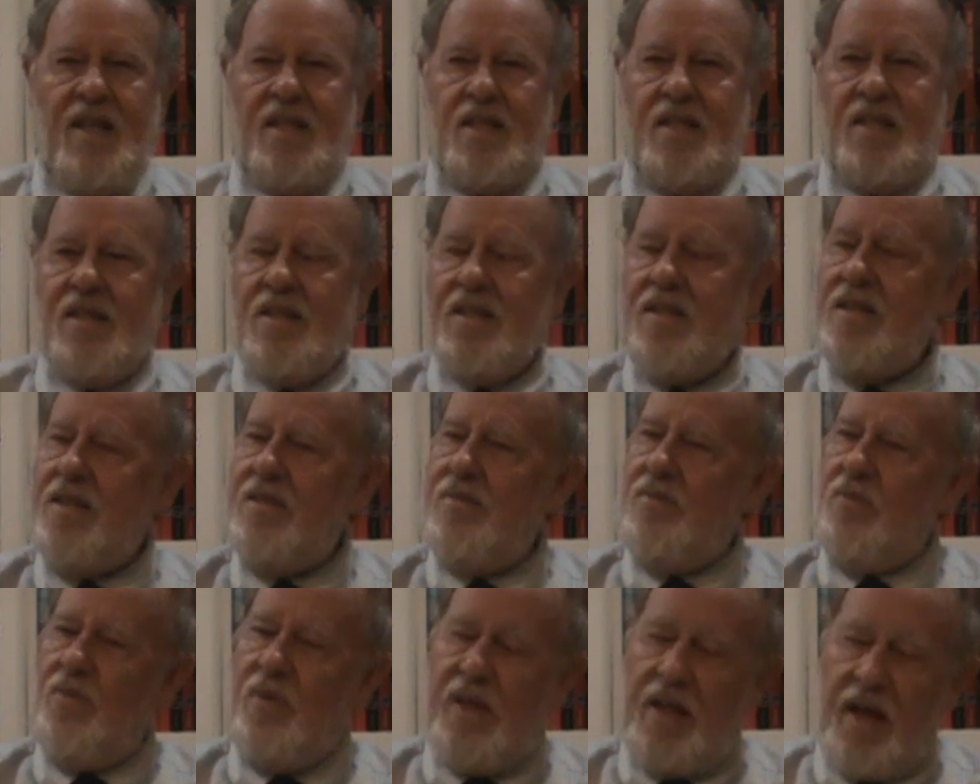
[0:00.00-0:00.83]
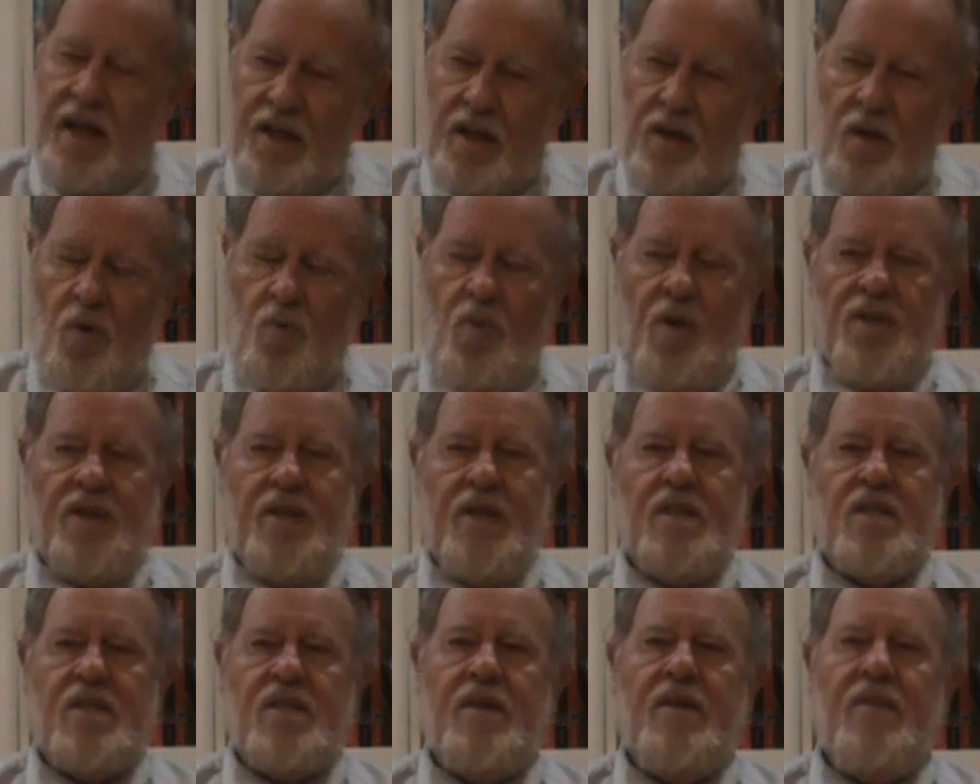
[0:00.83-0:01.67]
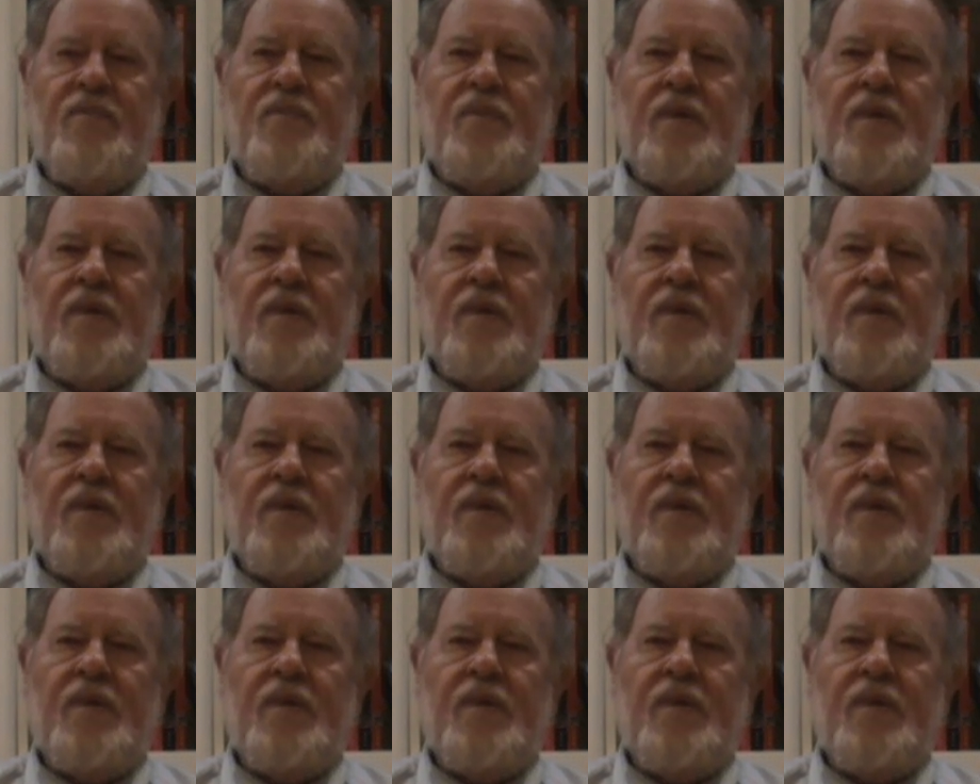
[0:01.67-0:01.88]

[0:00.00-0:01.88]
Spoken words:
we got to go with this.